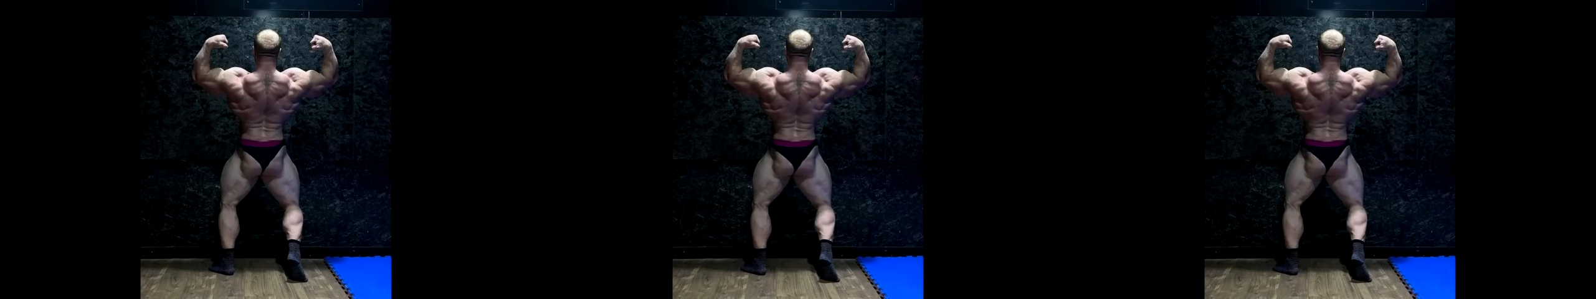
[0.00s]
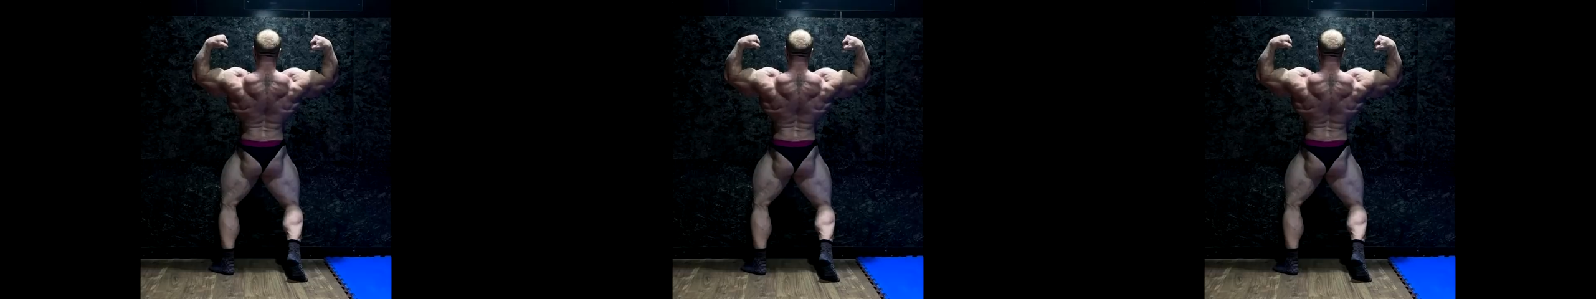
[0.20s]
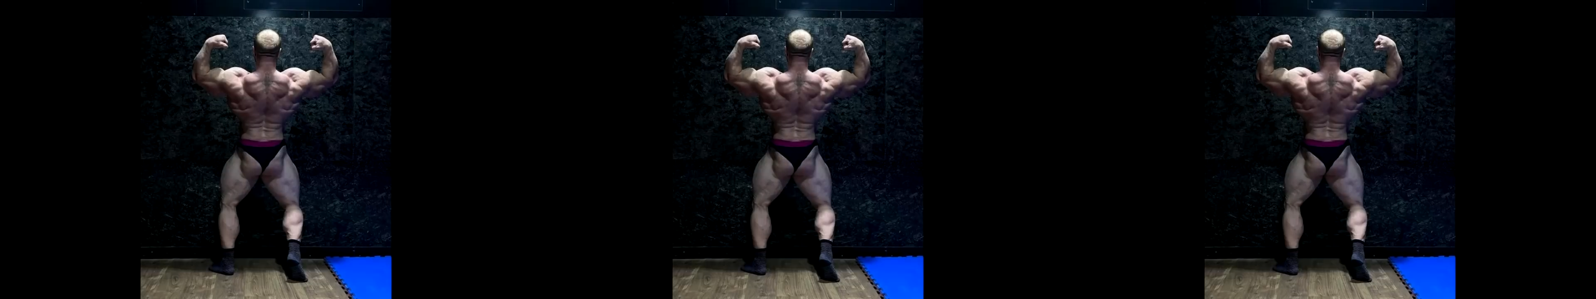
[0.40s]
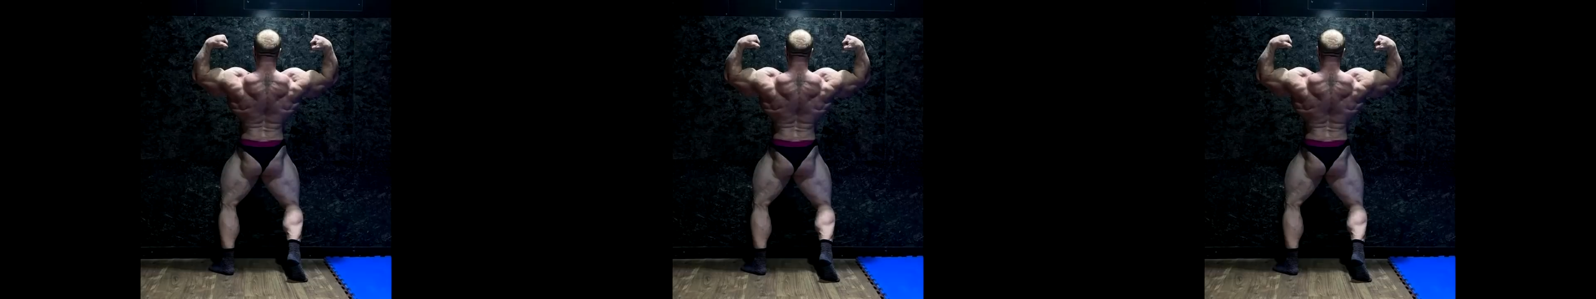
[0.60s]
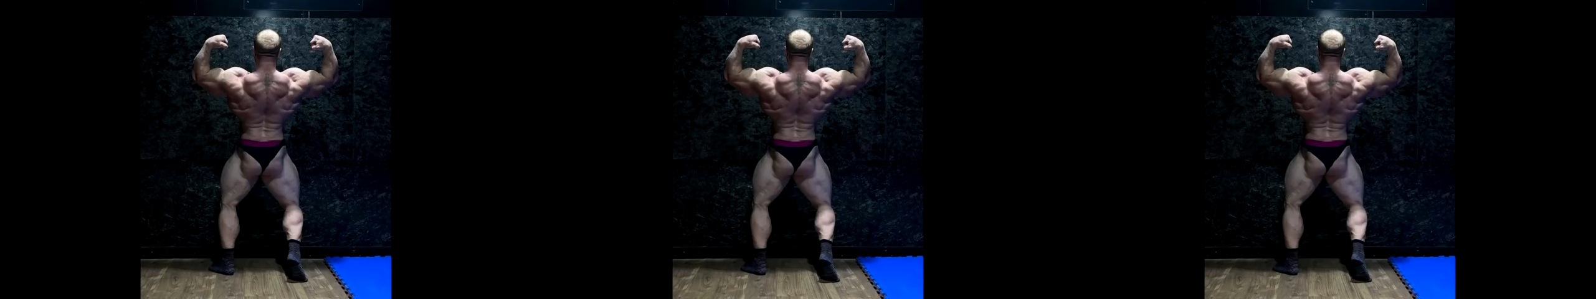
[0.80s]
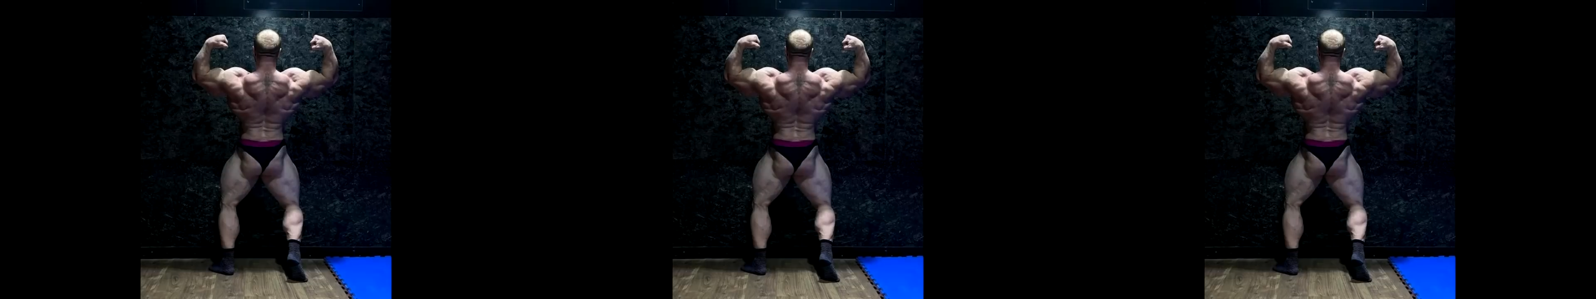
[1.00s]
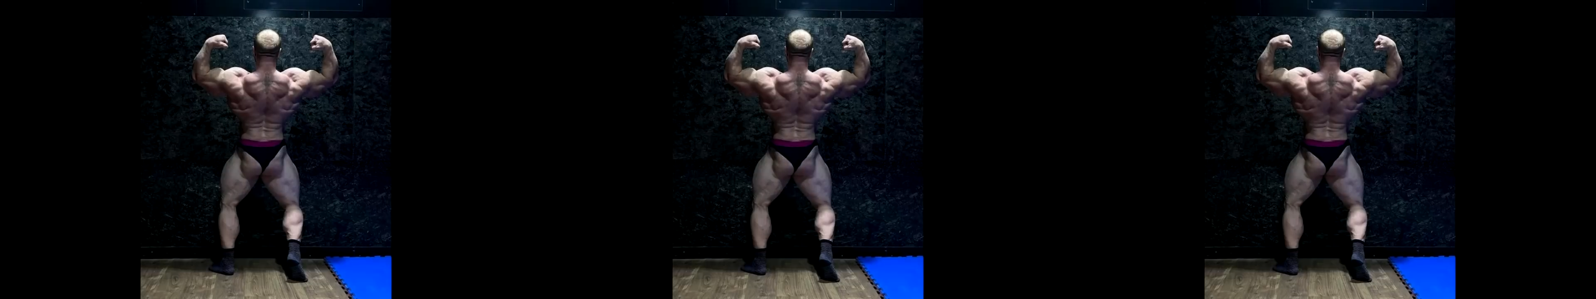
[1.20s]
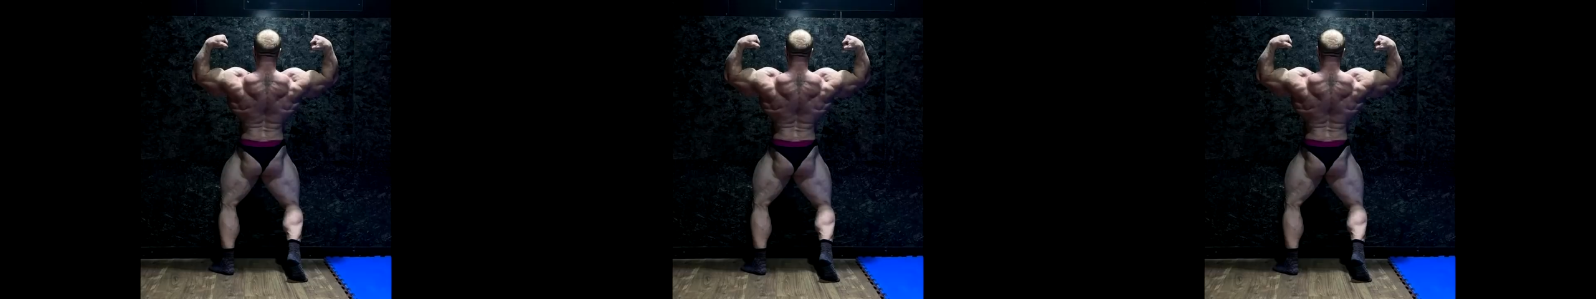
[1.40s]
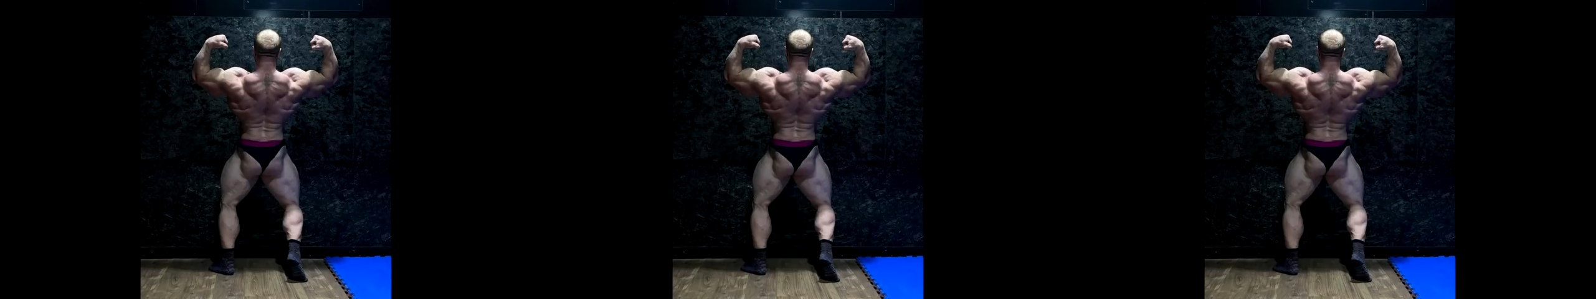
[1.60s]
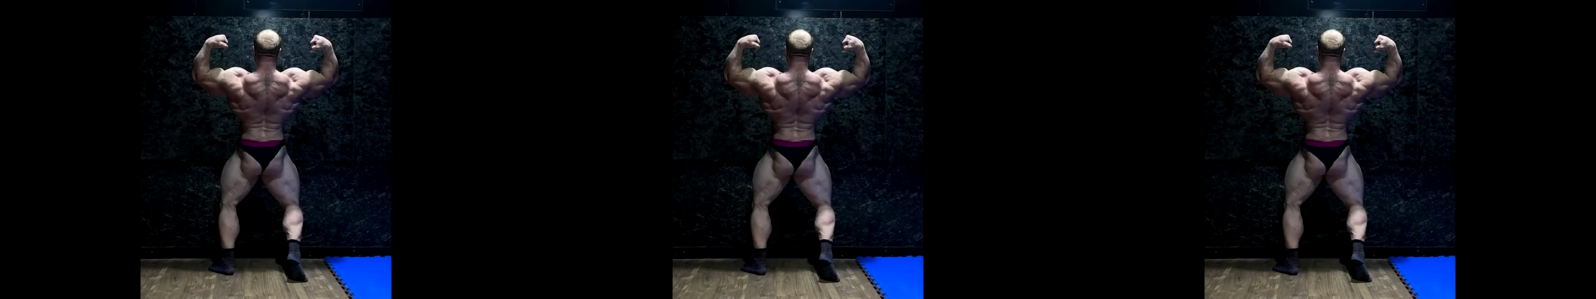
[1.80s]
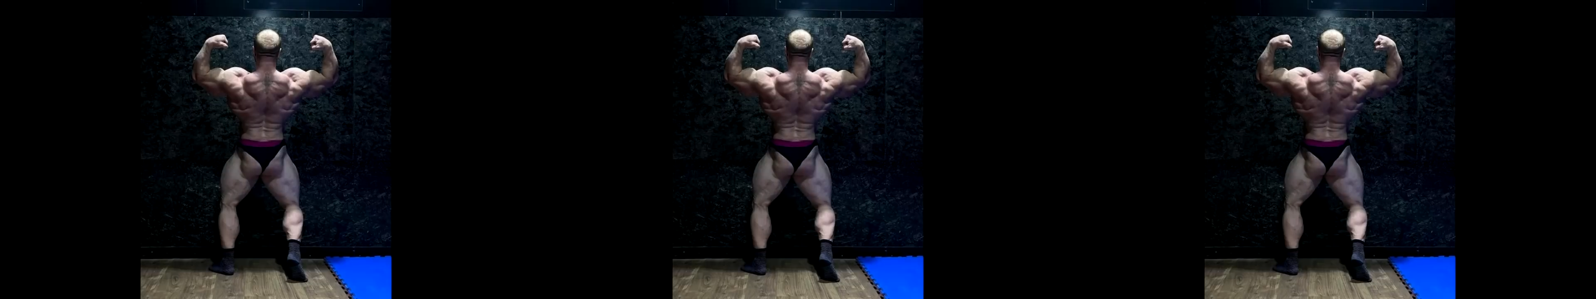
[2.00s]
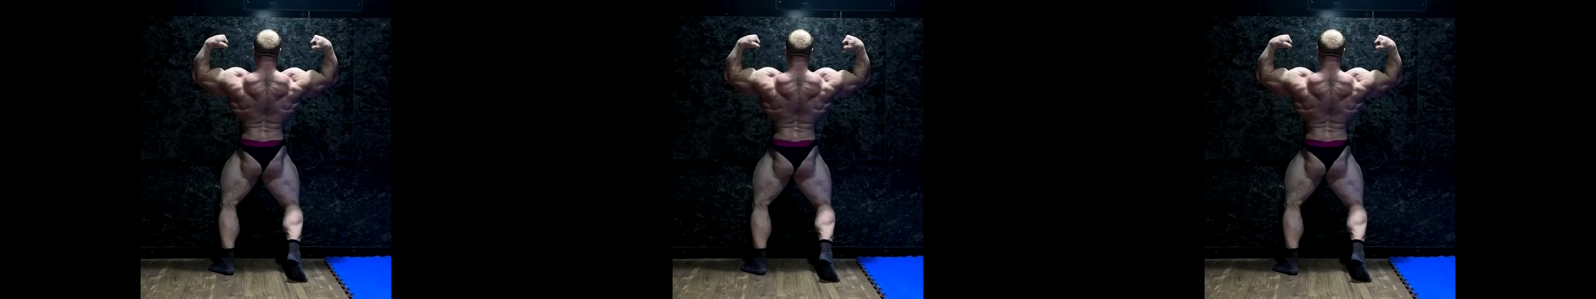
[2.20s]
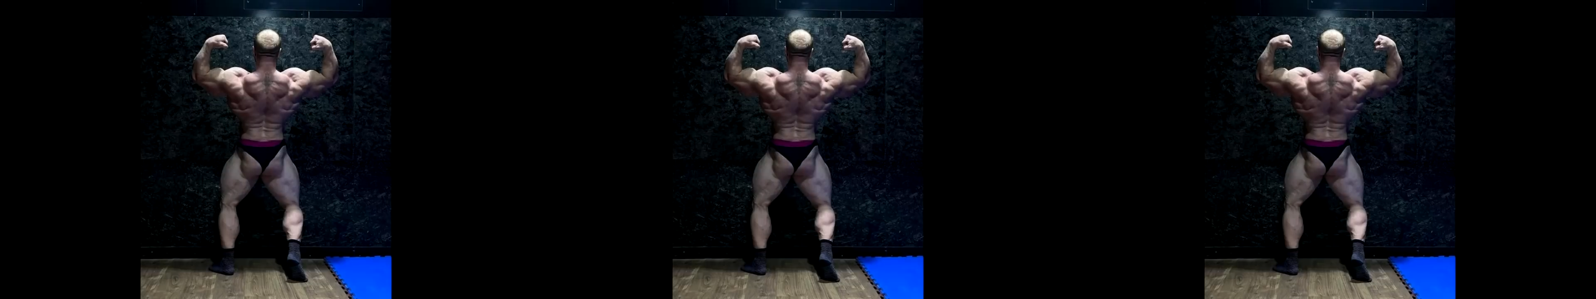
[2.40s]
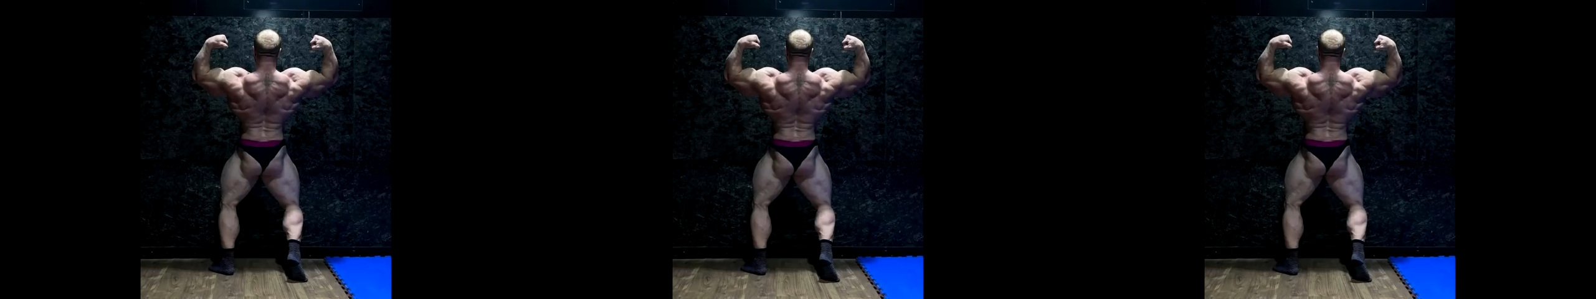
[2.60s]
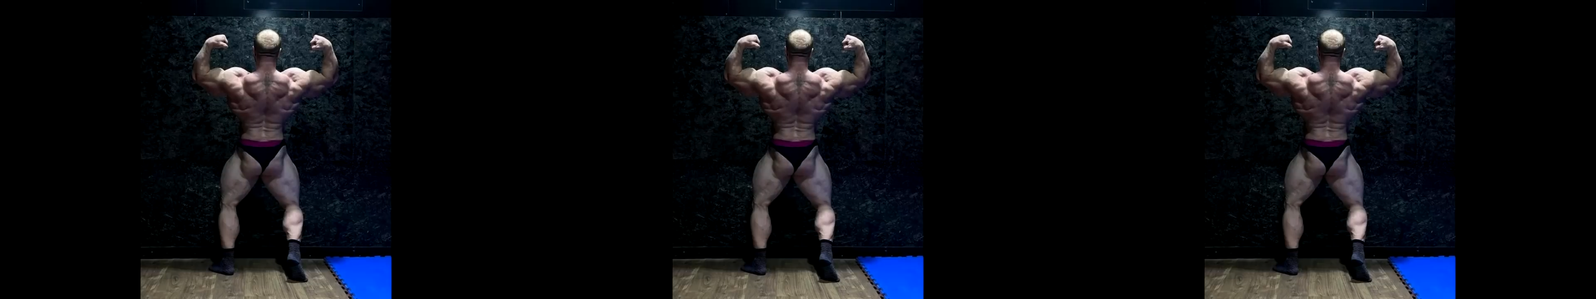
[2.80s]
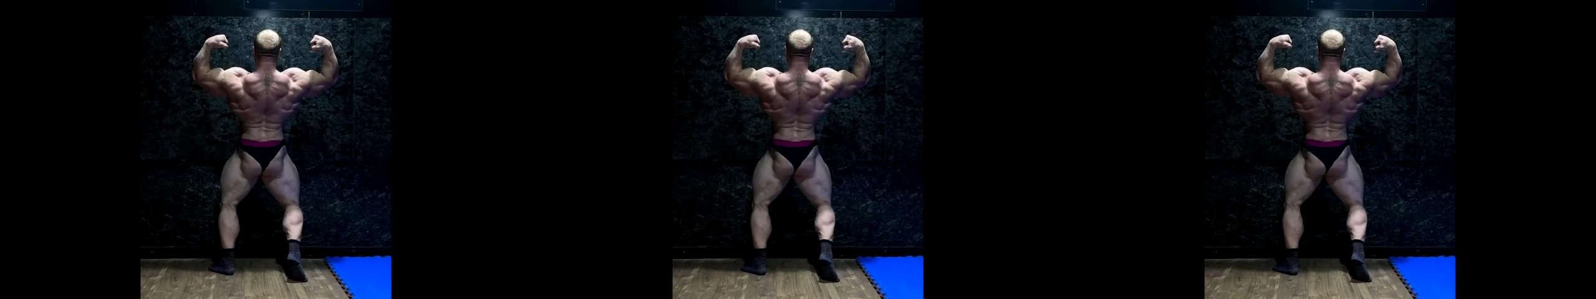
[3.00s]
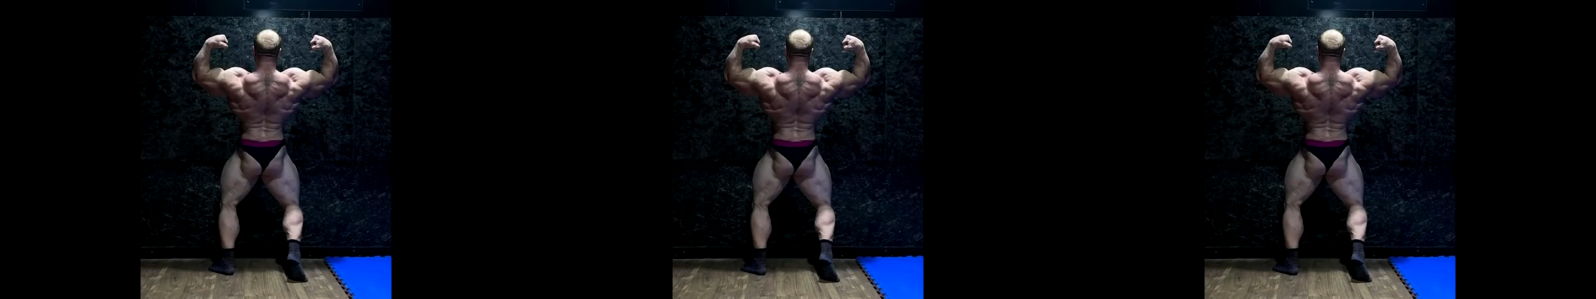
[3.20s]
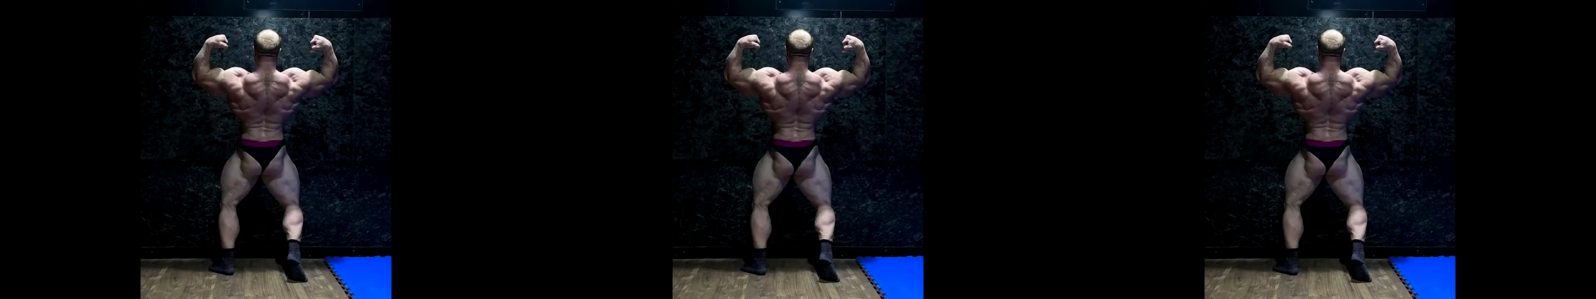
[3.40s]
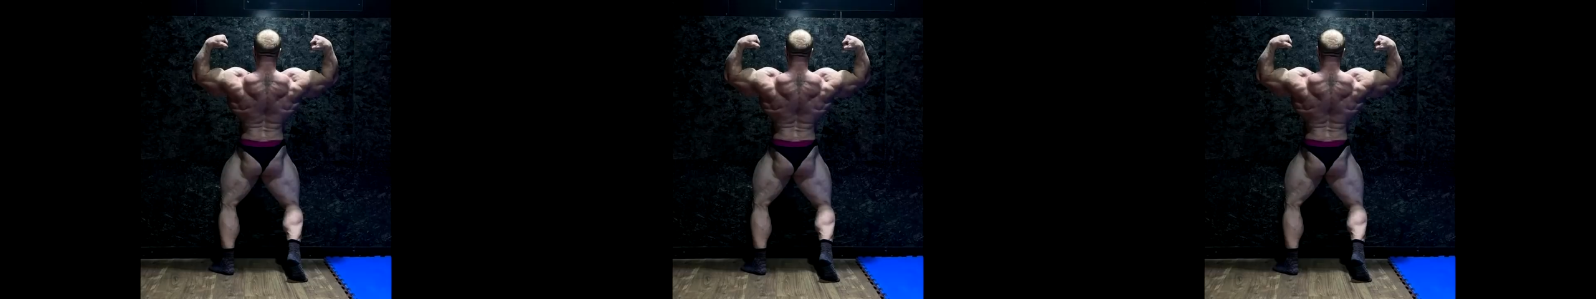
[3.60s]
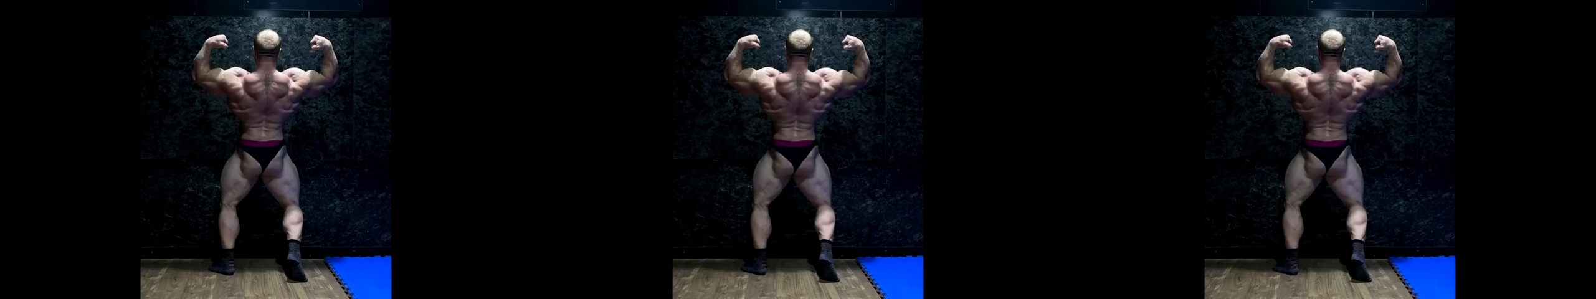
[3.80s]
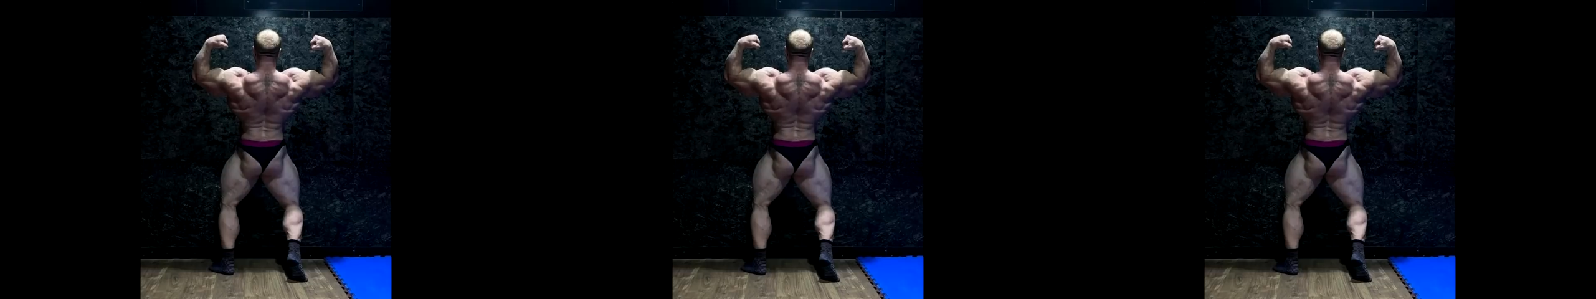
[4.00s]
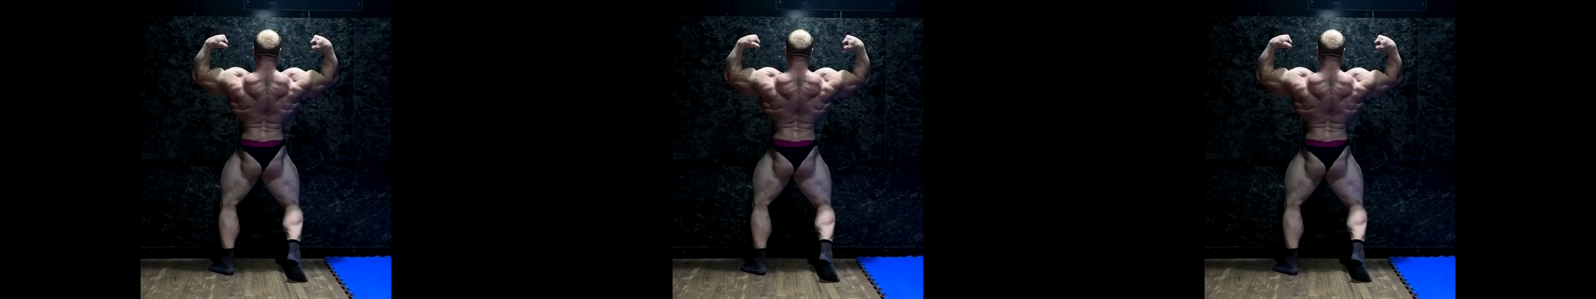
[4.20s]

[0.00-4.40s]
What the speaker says: Nobody's mouth can be seen.